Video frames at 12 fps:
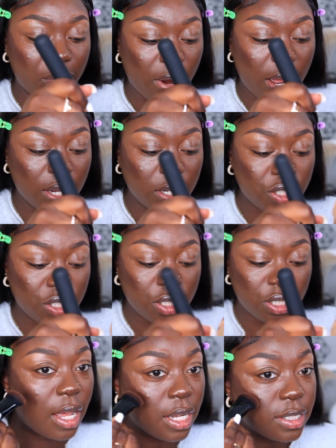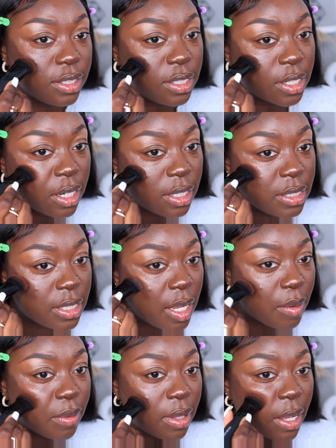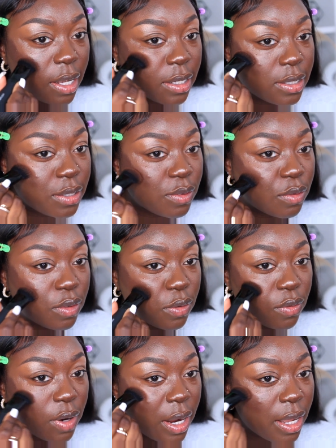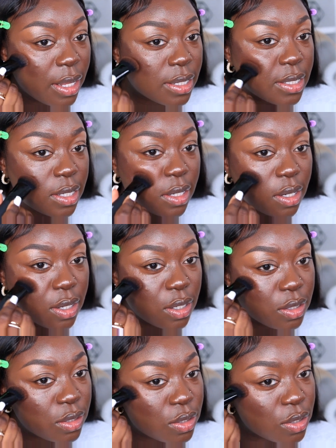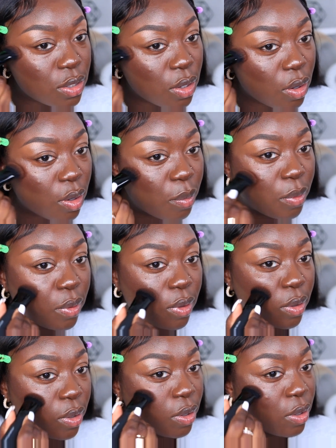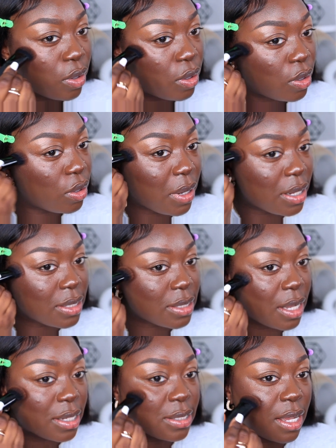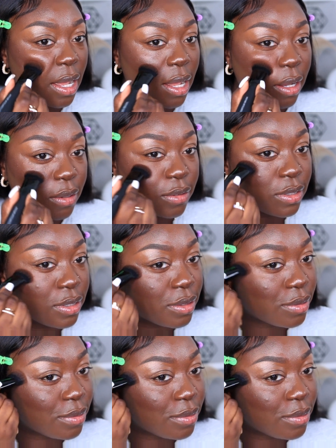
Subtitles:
brush and just gonna tap that right on top. See how that just blends that out?